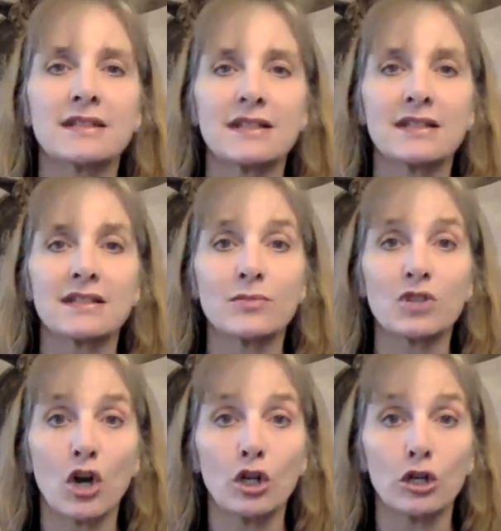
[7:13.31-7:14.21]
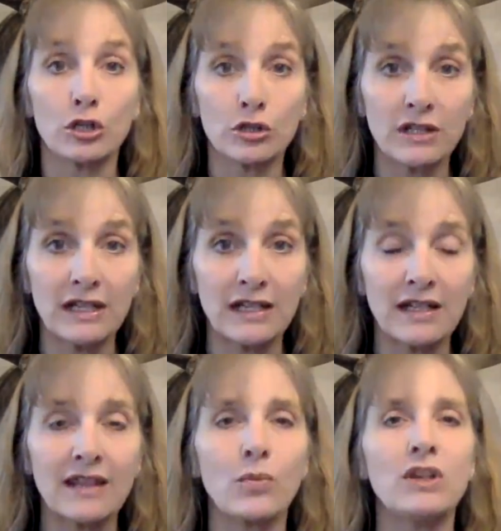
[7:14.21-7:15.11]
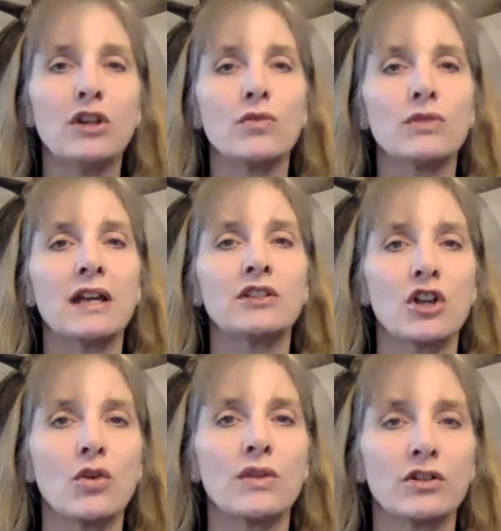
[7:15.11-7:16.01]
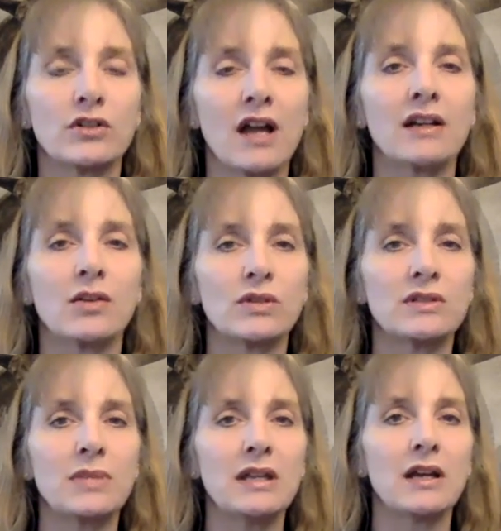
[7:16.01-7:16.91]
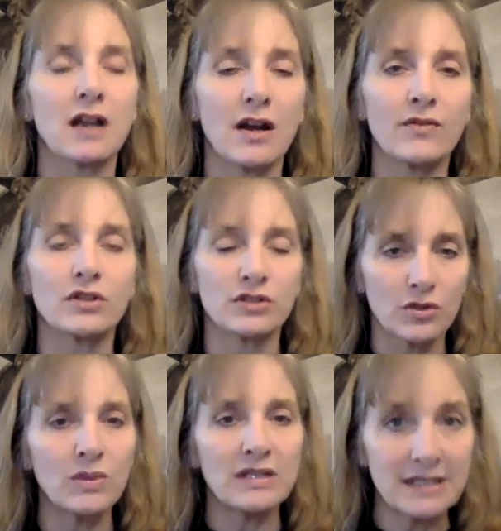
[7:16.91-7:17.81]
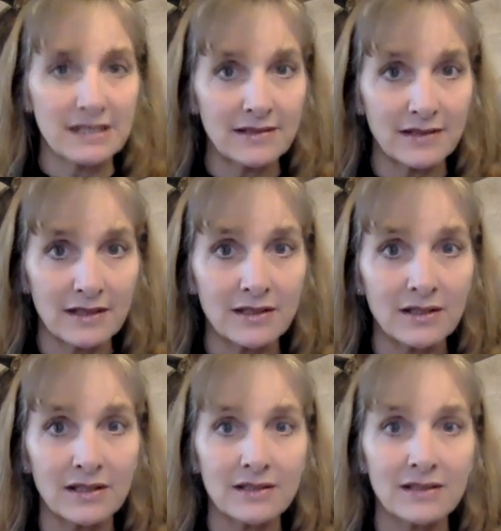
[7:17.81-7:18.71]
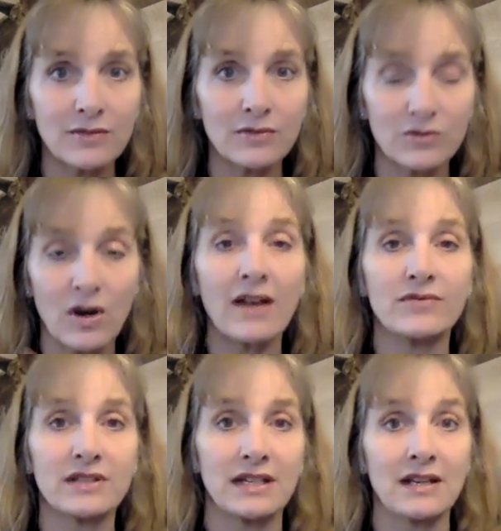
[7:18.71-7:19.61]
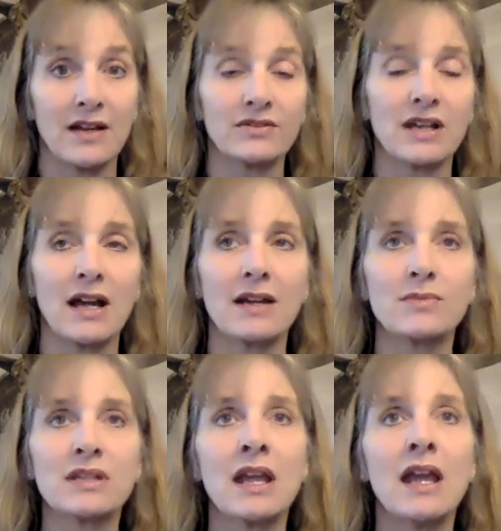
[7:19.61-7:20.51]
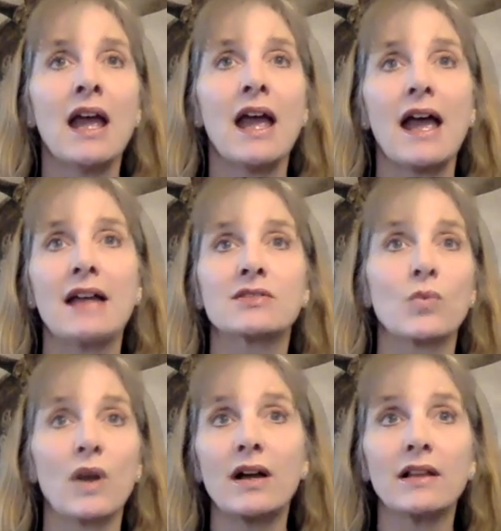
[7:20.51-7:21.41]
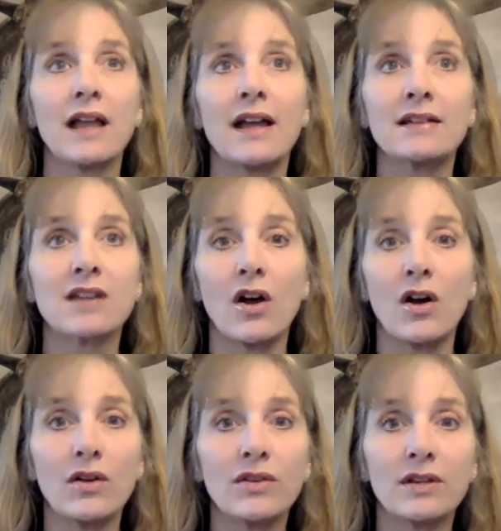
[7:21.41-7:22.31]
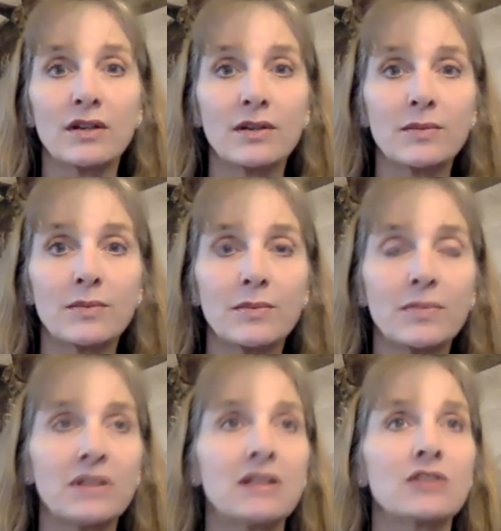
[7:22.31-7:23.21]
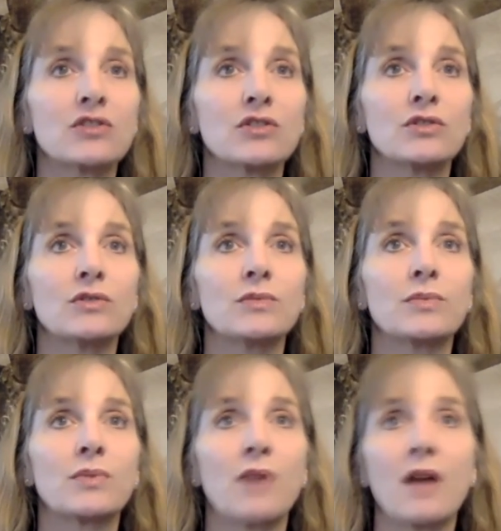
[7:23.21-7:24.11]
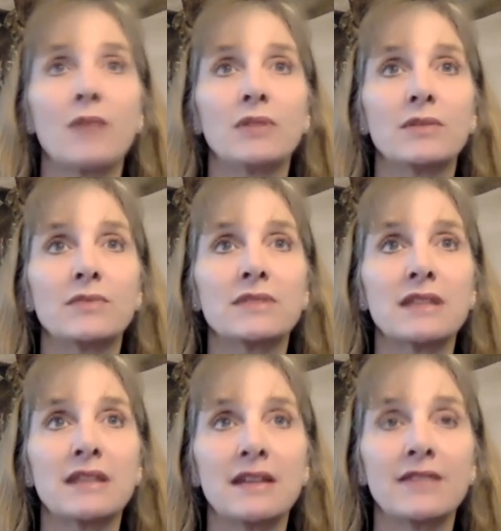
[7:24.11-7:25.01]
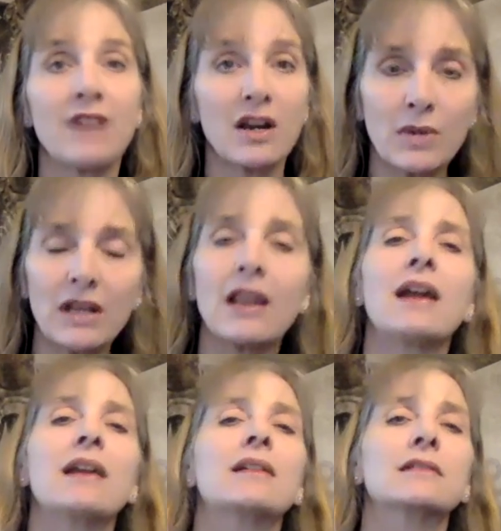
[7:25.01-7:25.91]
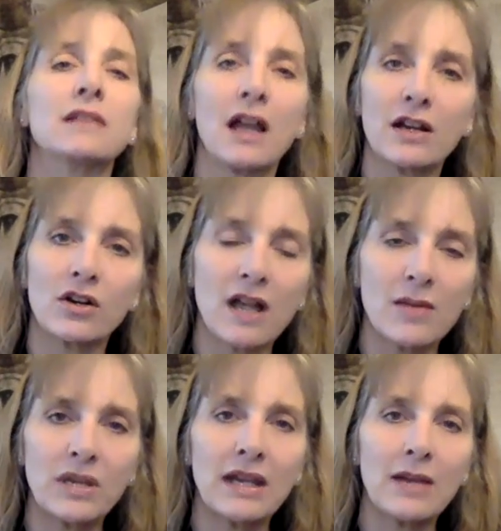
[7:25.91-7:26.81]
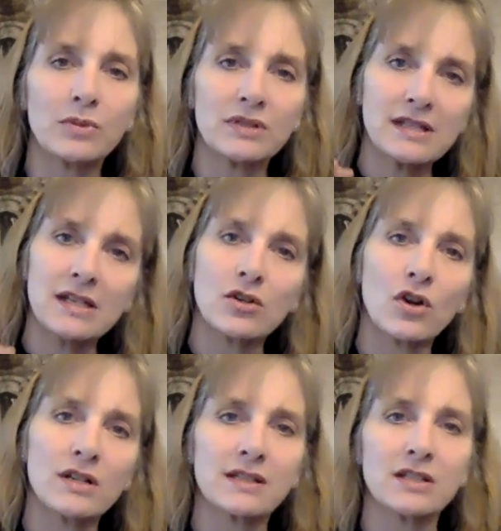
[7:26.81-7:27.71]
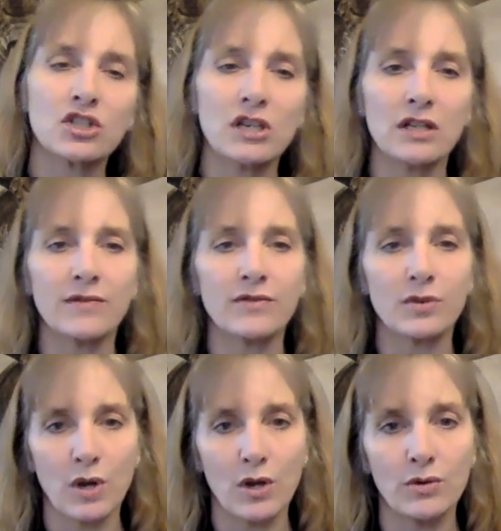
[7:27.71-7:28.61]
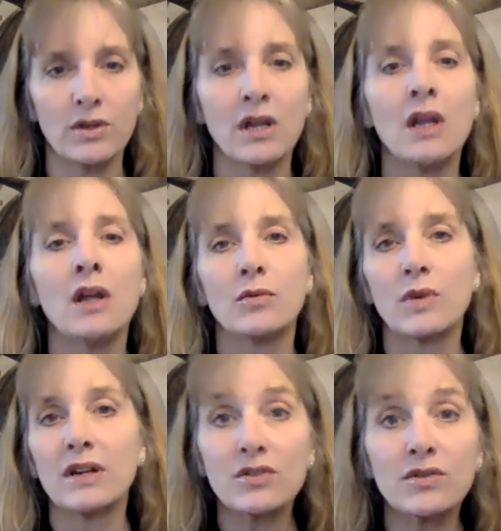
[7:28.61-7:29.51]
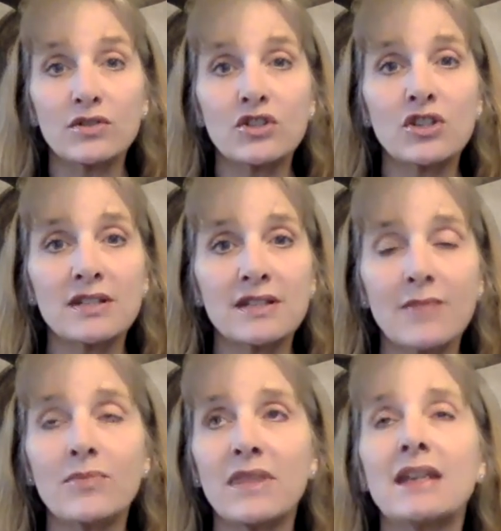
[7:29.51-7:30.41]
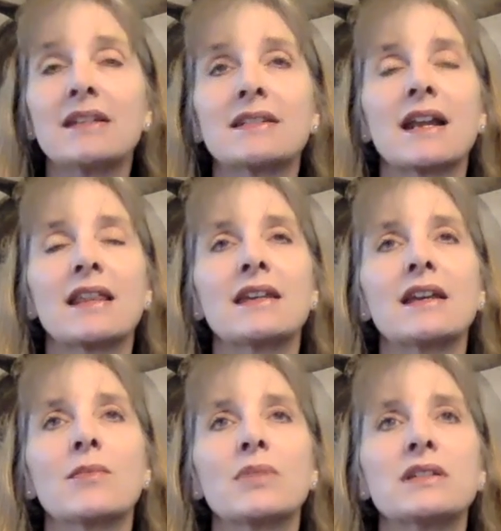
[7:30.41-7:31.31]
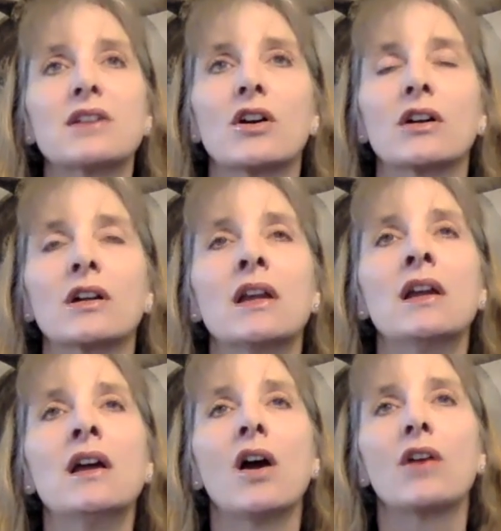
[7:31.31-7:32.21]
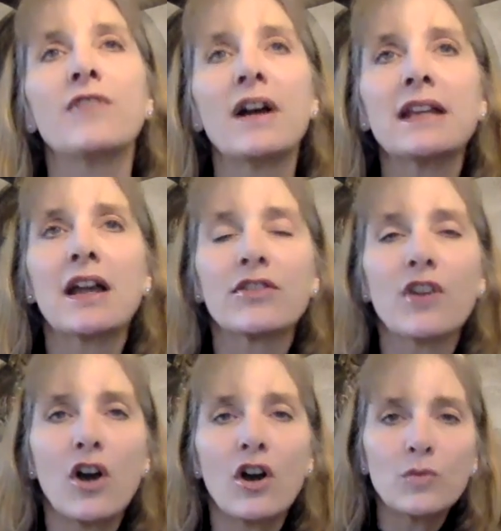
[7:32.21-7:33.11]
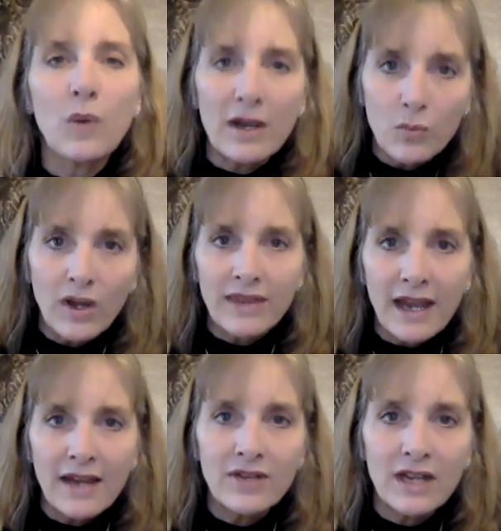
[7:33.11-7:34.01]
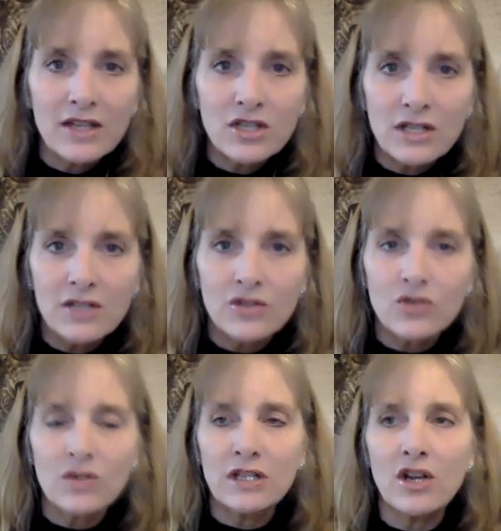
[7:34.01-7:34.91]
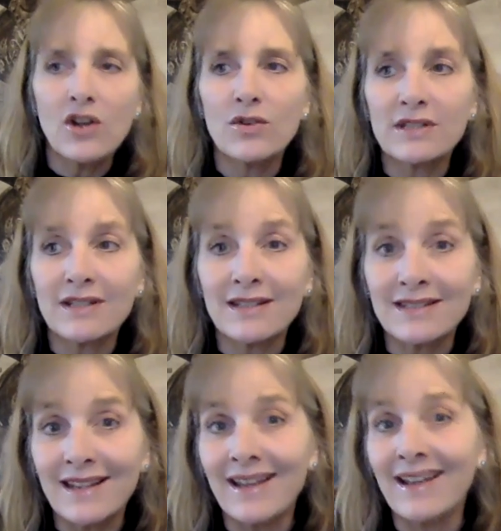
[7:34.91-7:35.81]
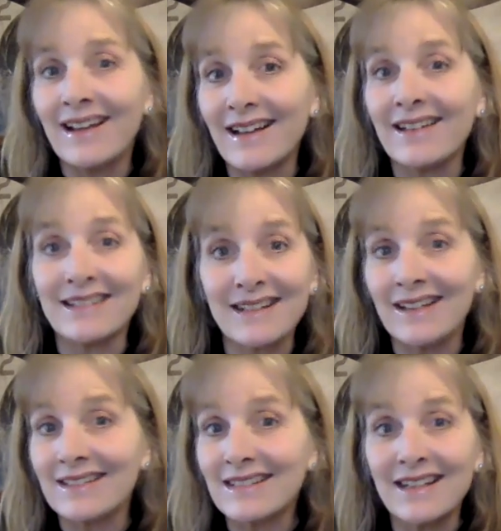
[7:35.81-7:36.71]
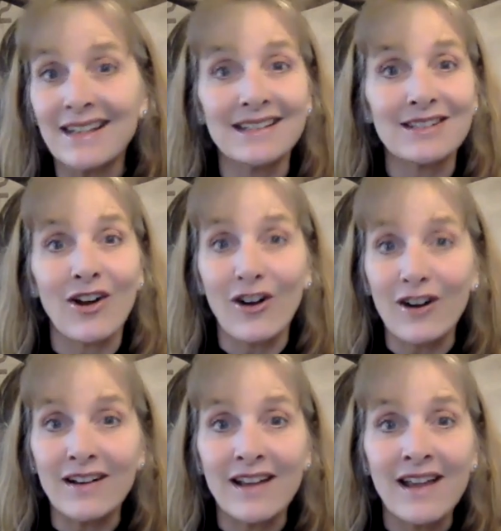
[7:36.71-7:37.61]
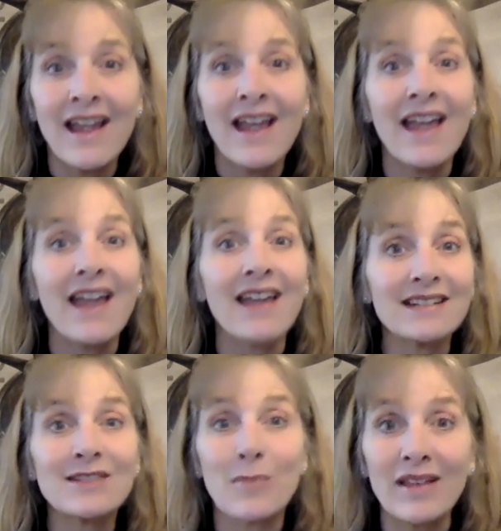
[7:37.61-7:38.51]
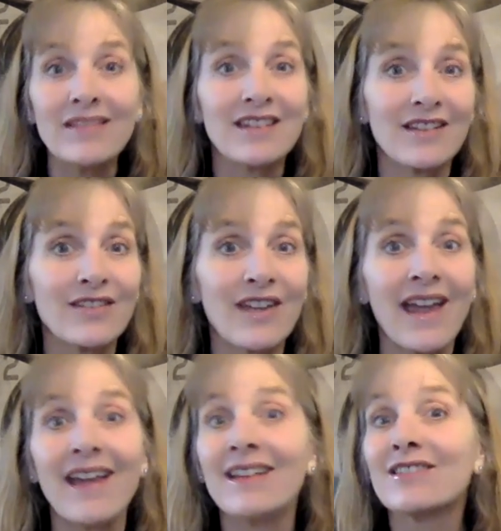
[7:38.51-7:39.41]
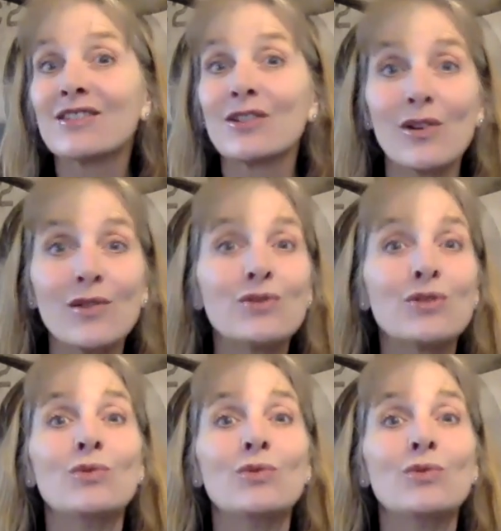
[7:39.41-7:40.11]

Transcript: systems are learning that we don't yet know, and they're not going to be uncovered until we until it drives enough times, as well as all the potential problems in the environment, like LiDAR not being able to see across the sheen of the road, right? So there's just some things, and I think companies are are finding out the hard way what the aviation industry knows is testing is hard and expensive and slows you